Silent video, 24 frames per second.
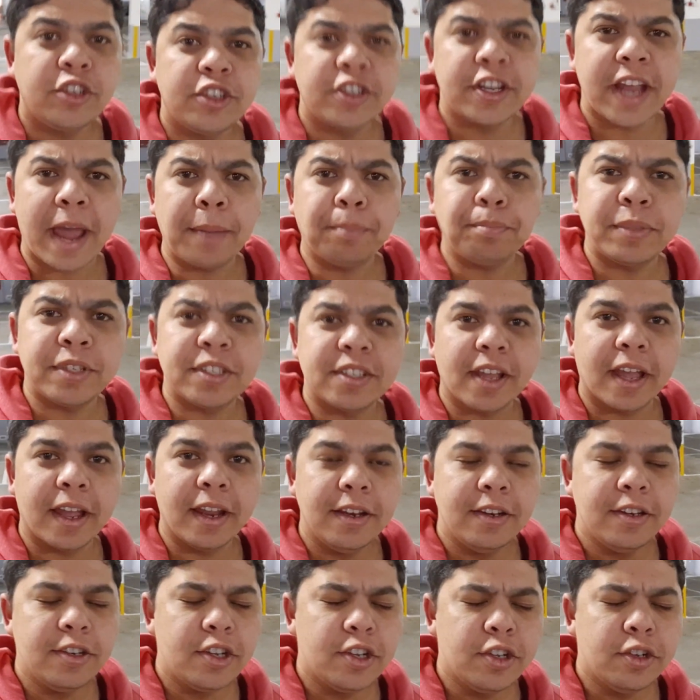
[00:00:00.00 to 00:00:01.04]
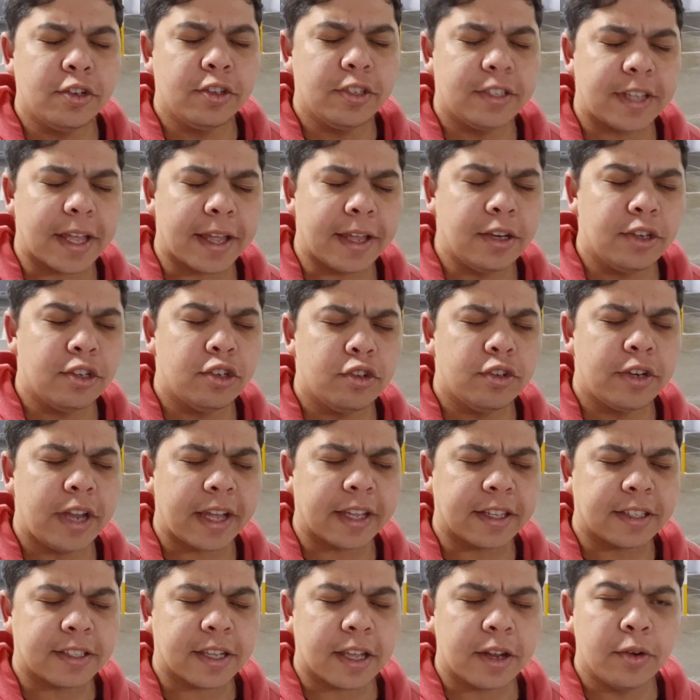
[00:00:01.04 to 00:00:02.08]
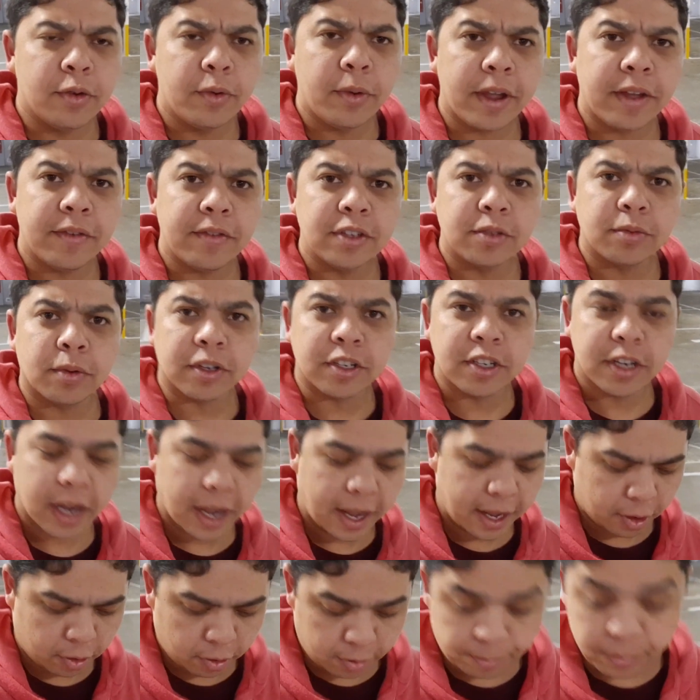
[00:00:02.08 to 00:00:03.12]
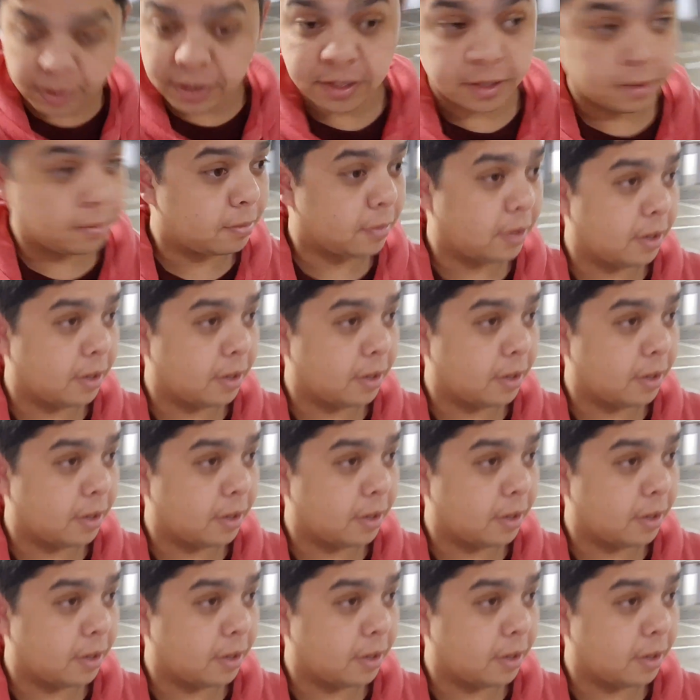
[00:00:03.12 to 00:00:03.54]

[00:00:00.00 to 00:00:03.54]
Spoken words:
chaps and dudes and dudettes and whoever's watching. I got a present